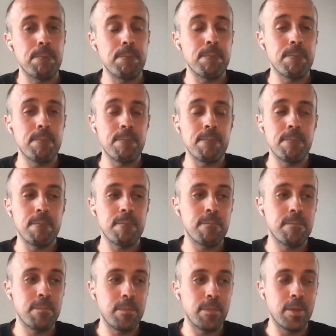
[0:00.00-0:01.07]
Mm,
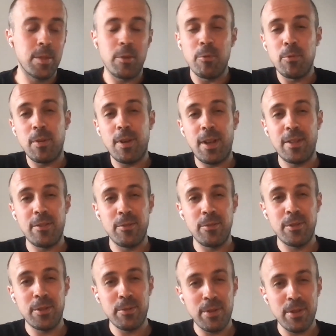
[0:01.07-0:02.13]
to answer on
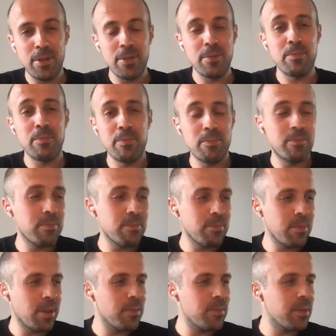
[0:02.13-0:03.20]
this question,
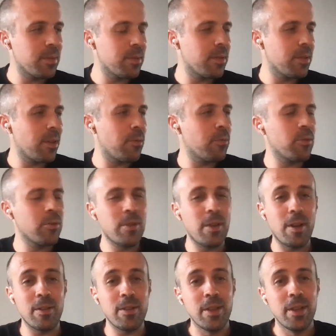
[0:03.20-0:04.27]
I would
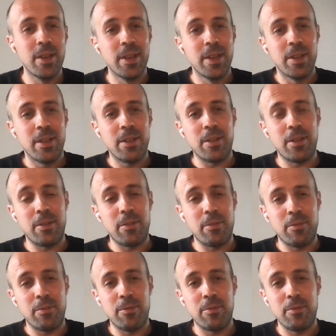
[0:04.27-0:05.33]
start uh,
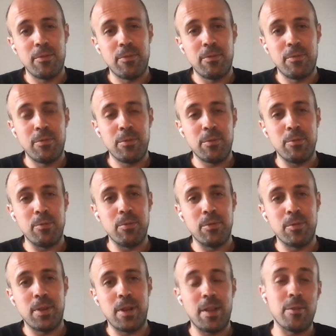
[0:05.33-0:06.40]

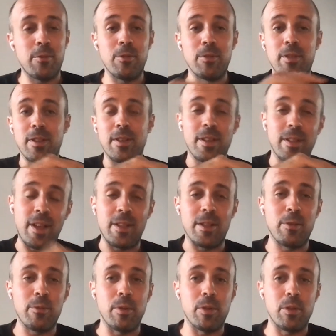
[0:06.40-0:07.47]
to answer on the another
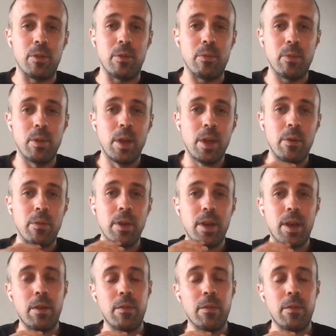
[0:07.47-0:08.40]
question. We have